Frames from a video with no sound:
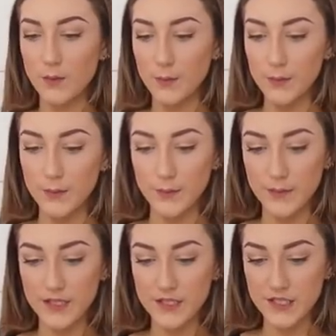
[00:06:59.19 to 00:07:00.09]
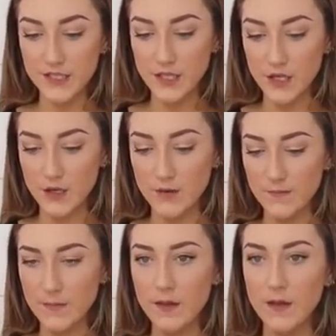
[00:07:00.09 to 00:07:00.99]
Ooh, she's
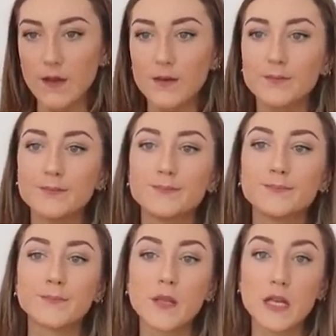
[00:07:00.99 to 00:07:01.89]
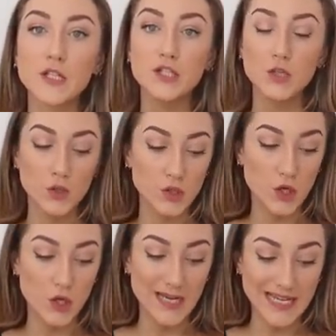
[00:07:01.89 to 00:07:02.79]
cute. She's
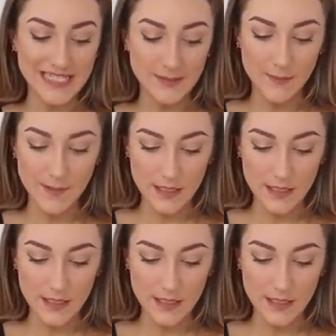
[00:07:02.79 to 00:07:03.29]
also needs to be